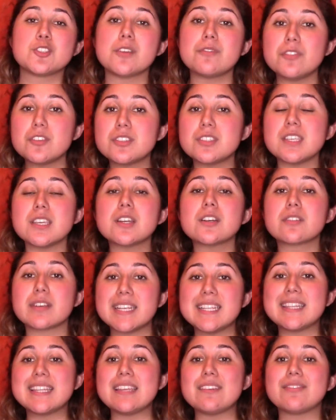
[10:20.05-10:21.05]
So if you see a
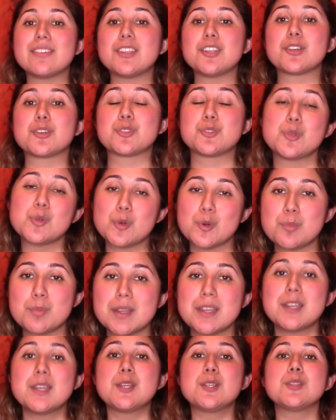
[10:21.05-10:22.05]
green leaf in your
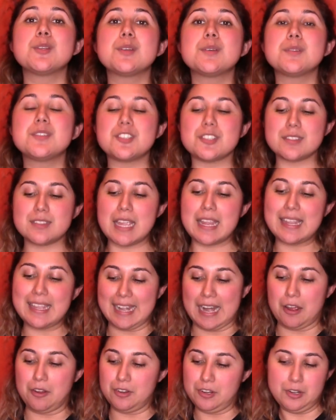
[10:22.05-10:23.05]
soup, just take
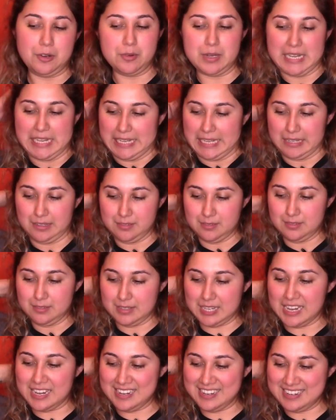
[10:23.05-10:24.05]
it out. You don't eat it.
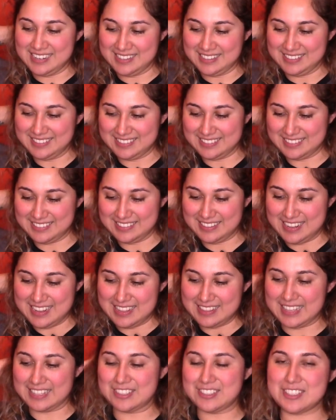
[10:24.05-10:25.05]

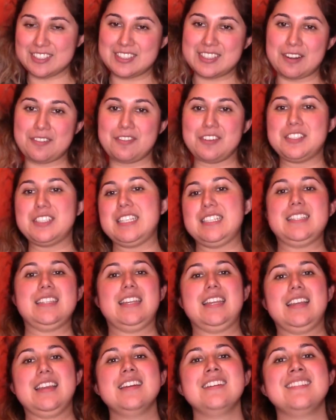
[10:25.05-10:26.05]
That's just there for
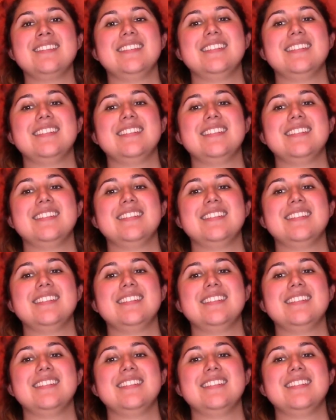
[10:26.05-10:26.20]
seasoning.